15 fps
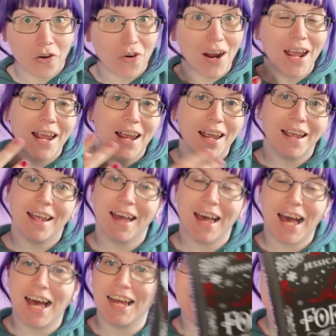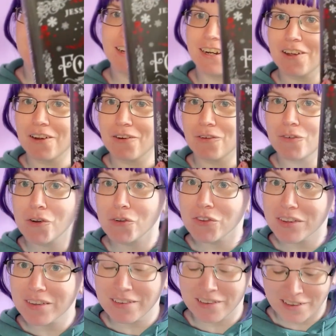Gray and, you know,
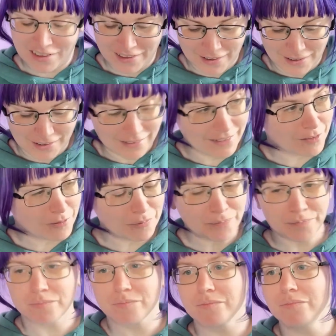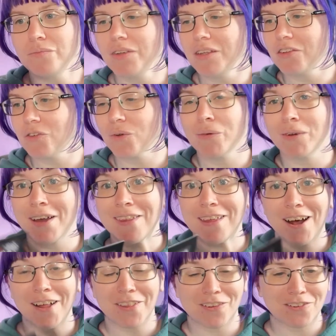roses and things. So we have the
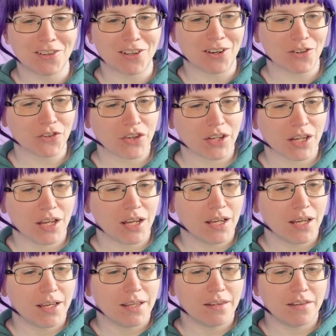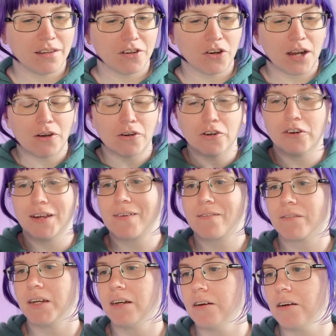author's note. Dear Owl Crate
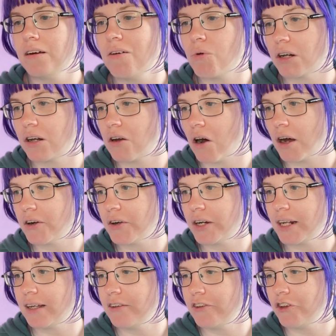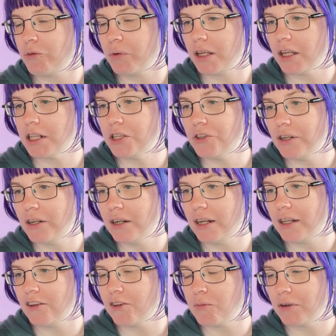reader, what an honor it is to be included in
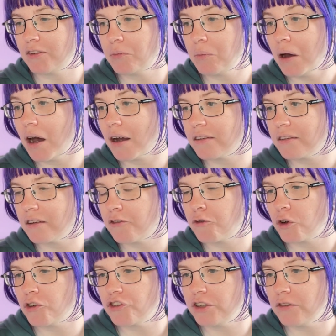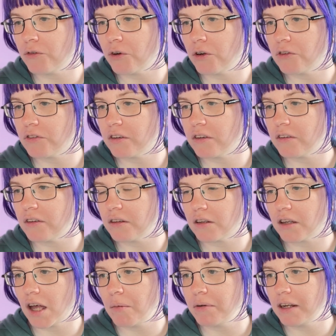this month's box. A Forgery of Roses is a
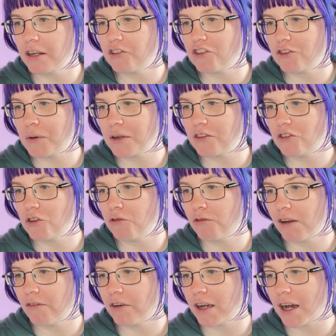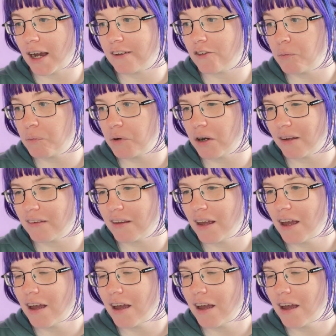combination of my two favorite kinds of books,